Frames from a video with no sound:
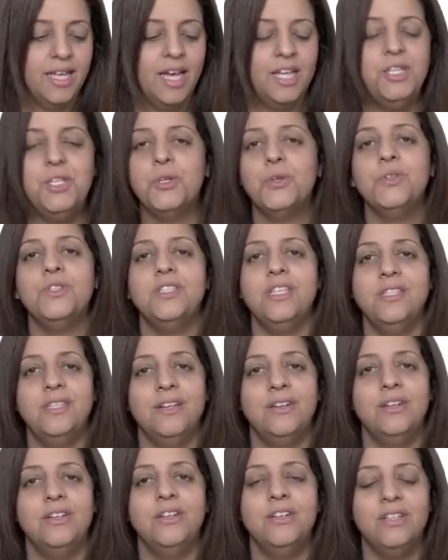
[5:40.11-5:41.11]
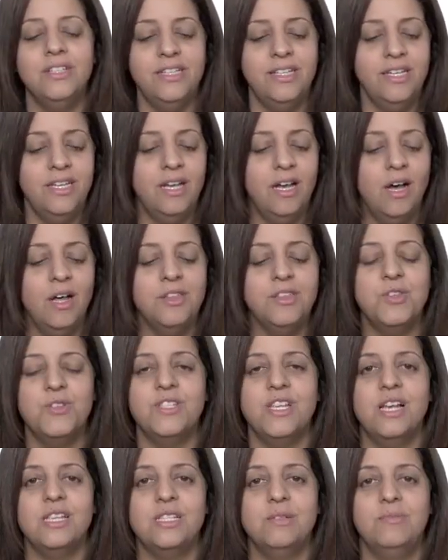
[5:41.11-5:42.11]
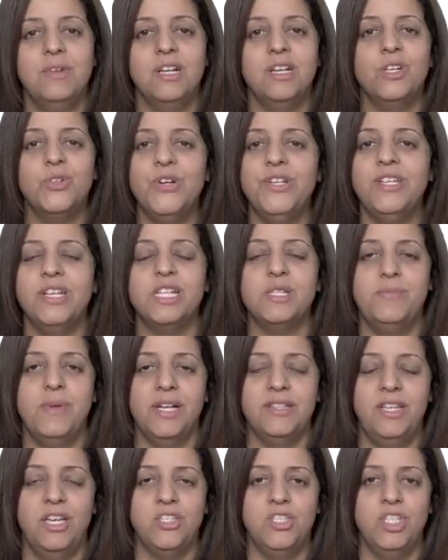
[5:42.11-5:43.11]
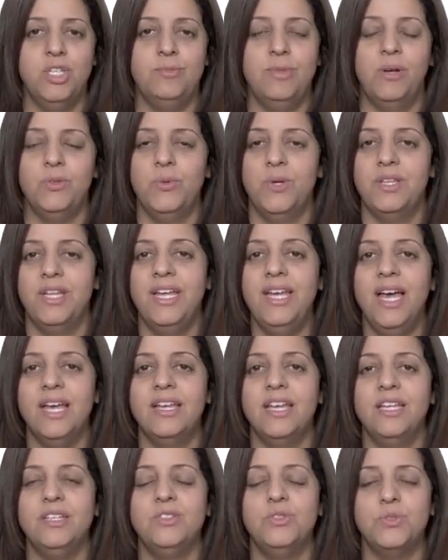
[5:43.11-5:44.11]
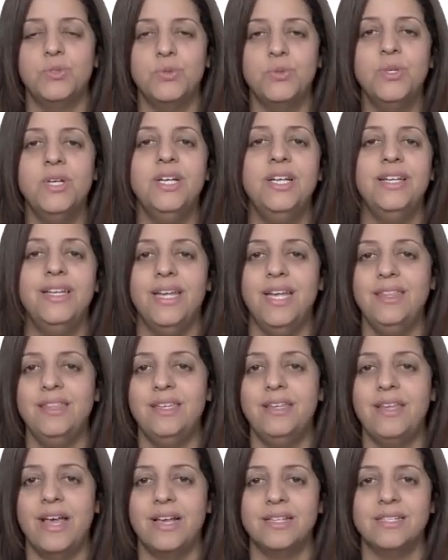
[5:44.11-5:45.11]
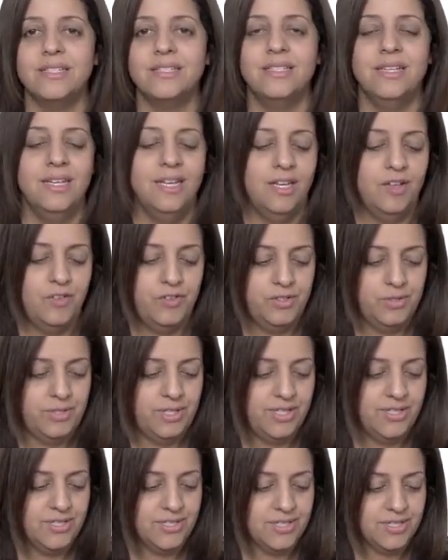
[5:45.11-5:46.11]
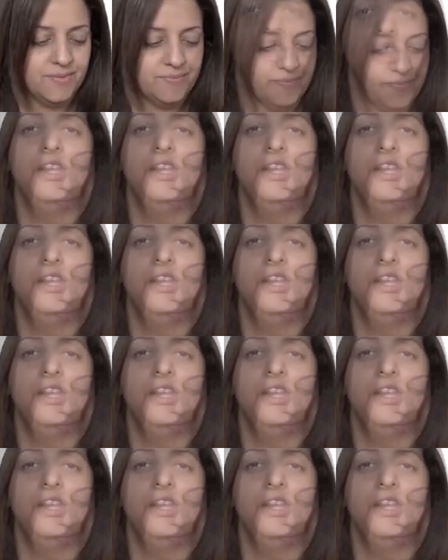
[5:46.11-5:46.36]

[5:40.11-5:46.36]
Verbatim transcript: and you could see their early enthusiasm and great expectation about what A I can do in the next few years.